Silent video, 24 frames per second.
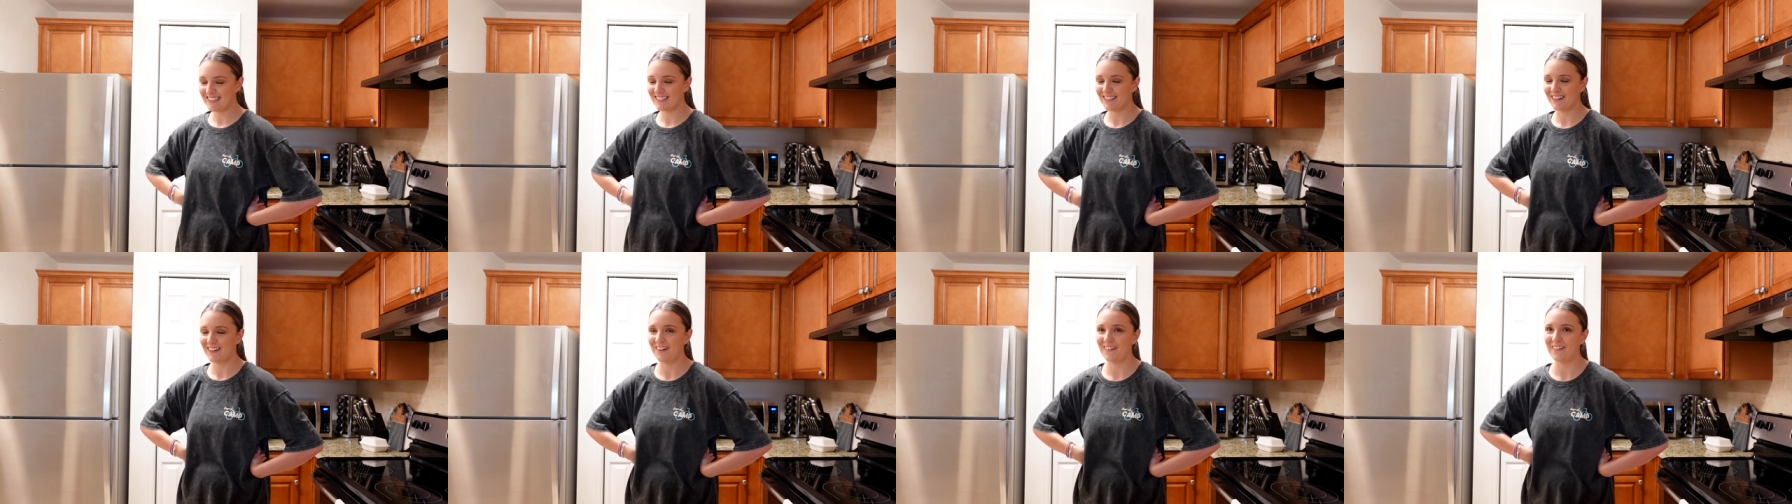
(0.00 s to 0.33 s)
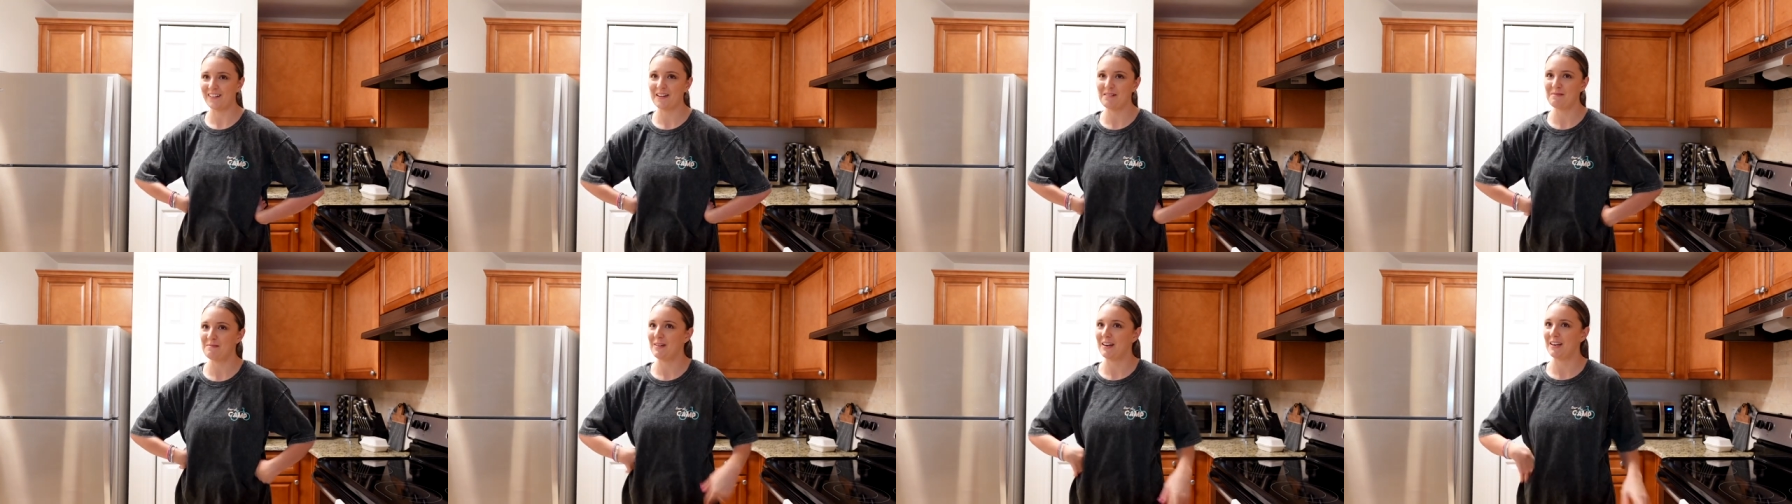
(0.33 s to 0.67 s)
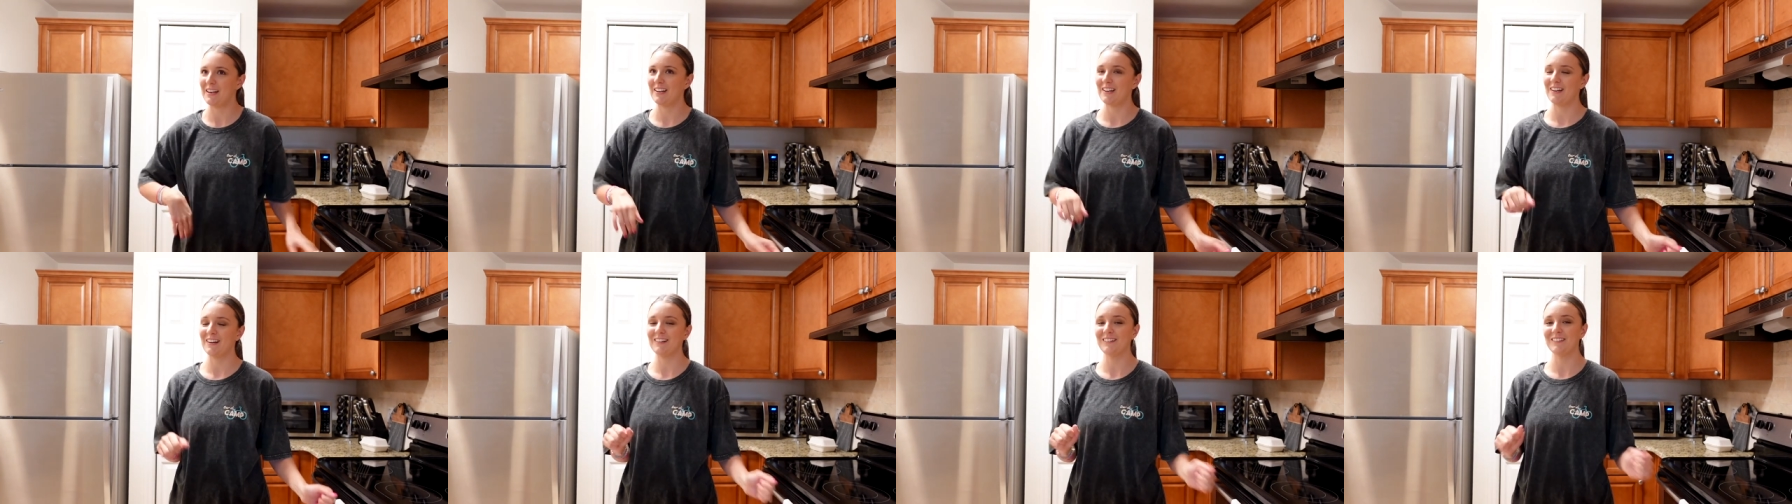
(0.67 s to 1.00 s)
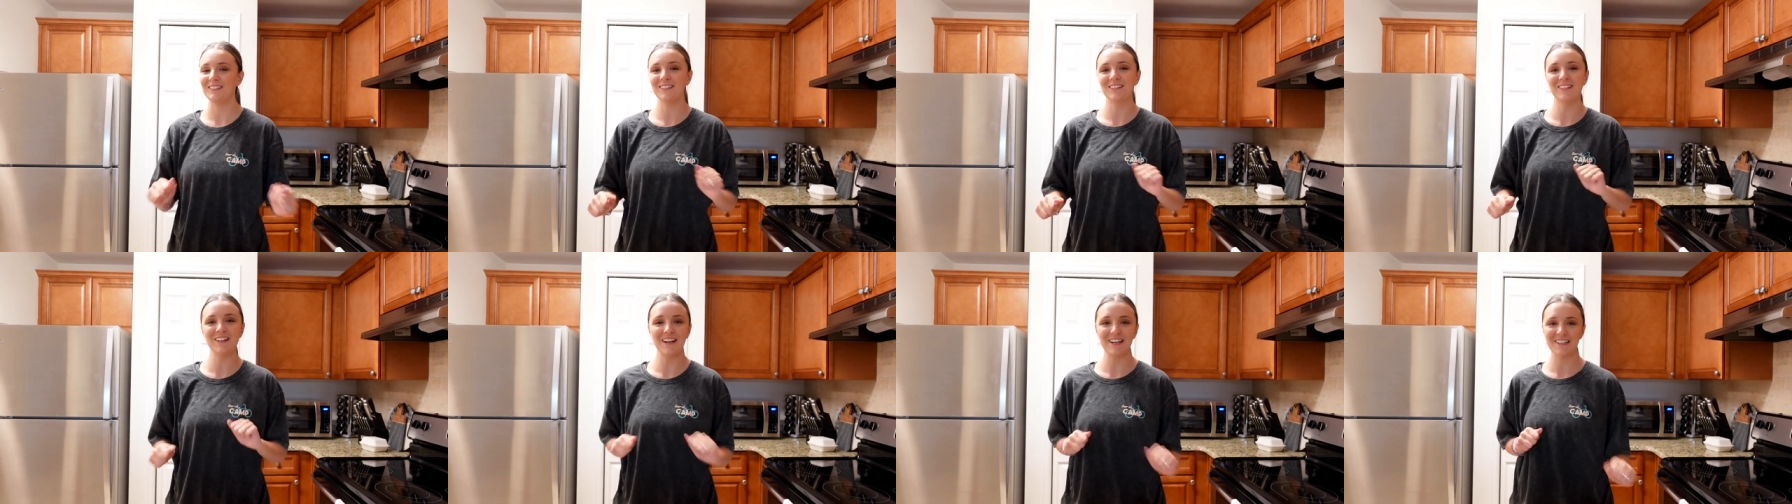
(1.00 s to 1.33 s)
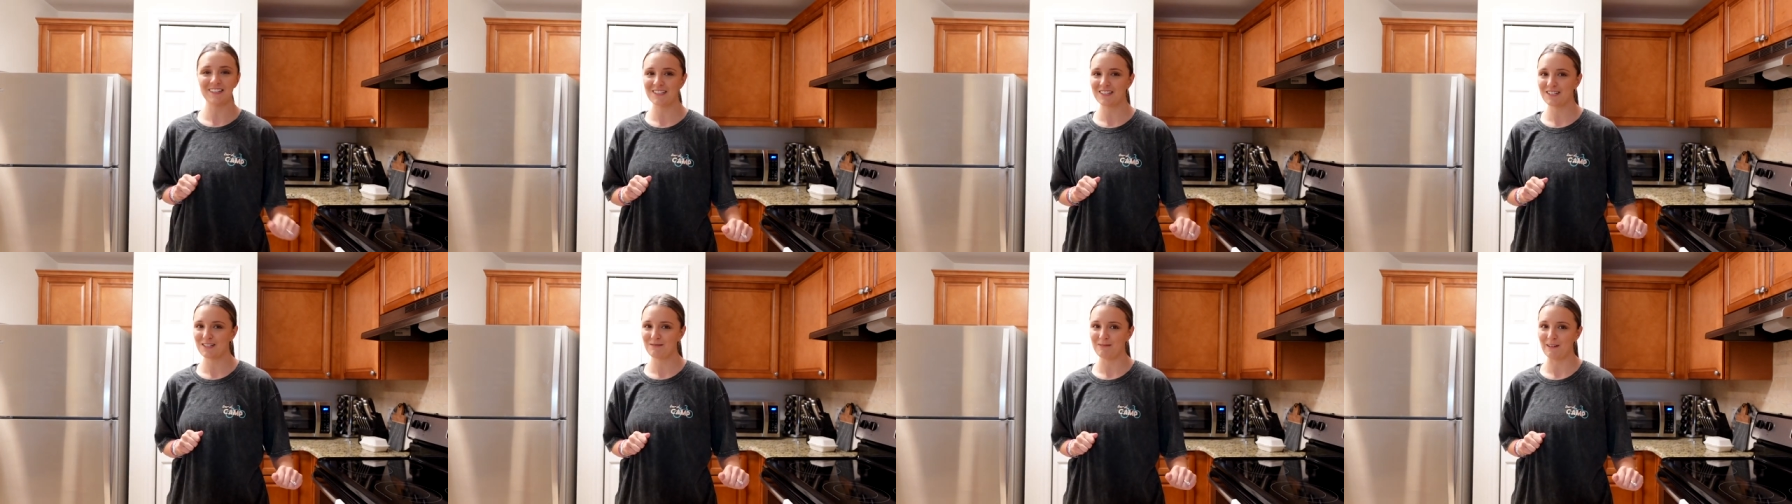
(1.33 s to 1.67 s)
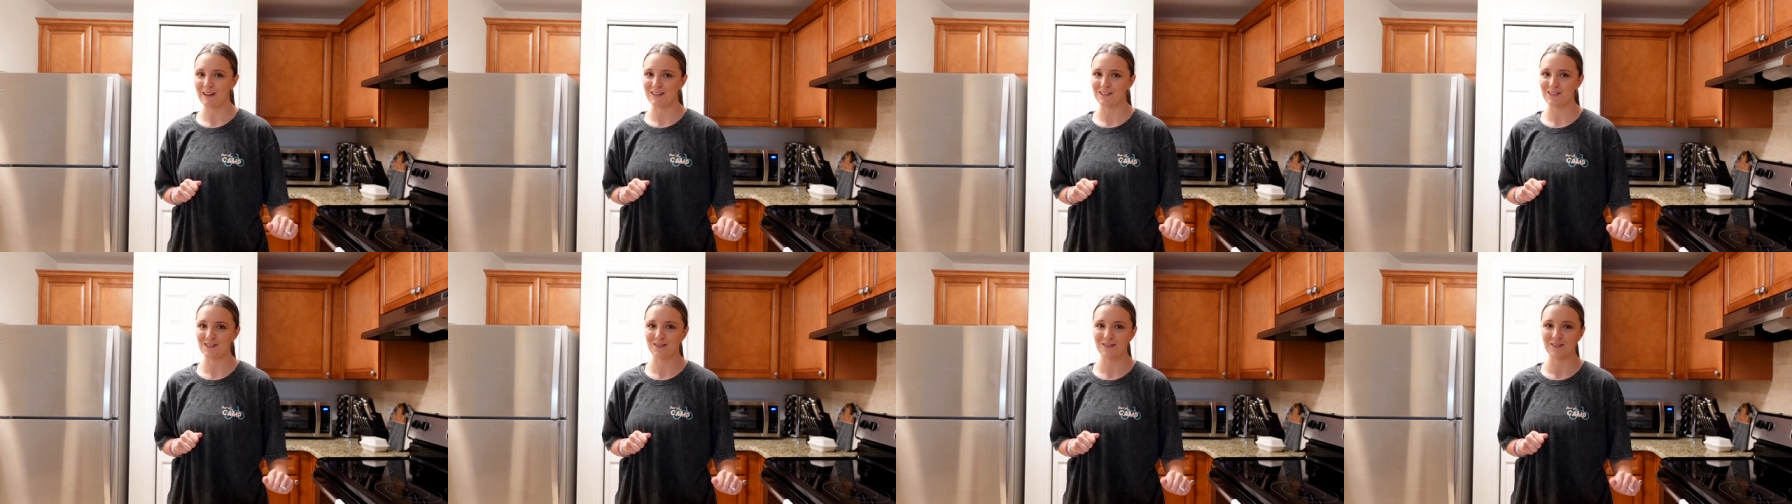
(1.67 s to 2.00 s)
so it made it a little extra
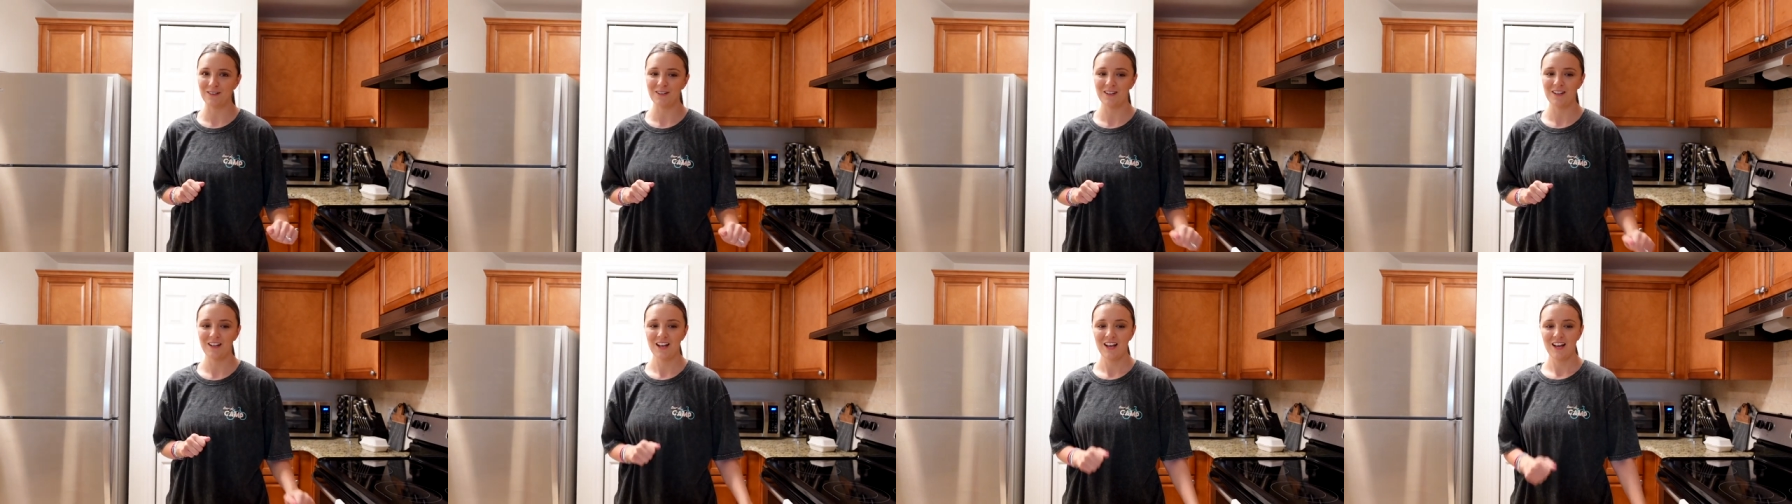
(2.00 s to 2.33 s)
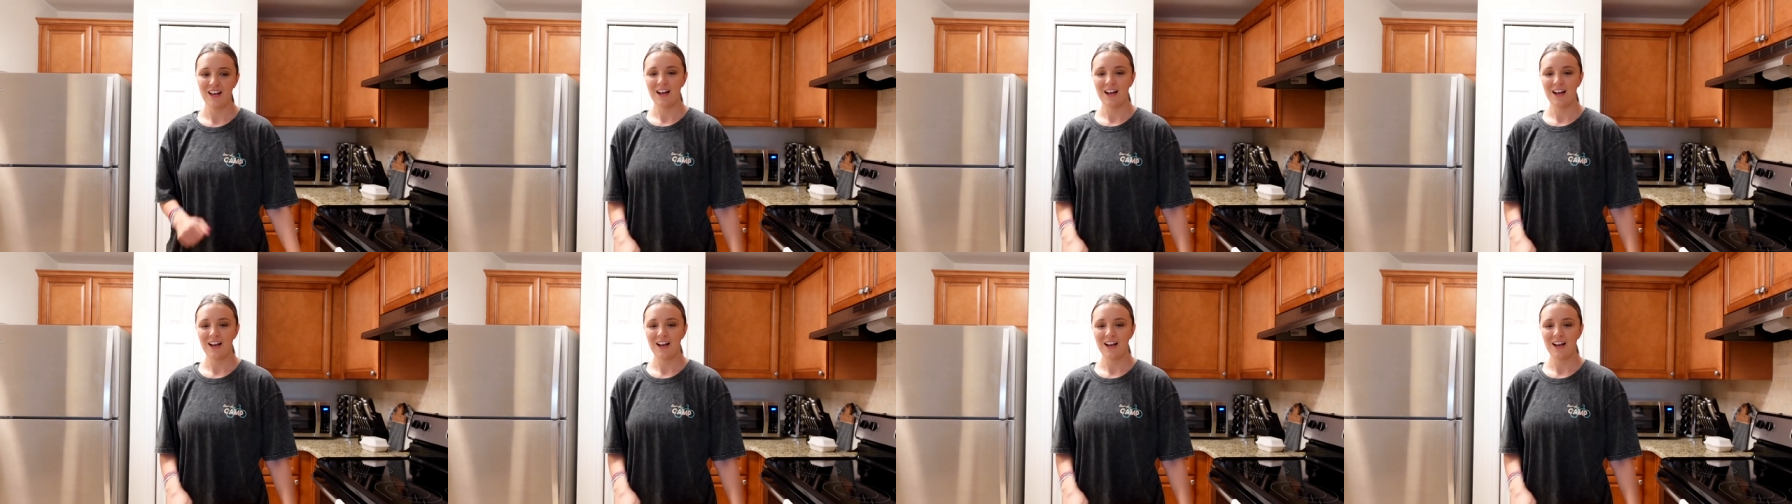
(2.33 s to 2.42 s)
special.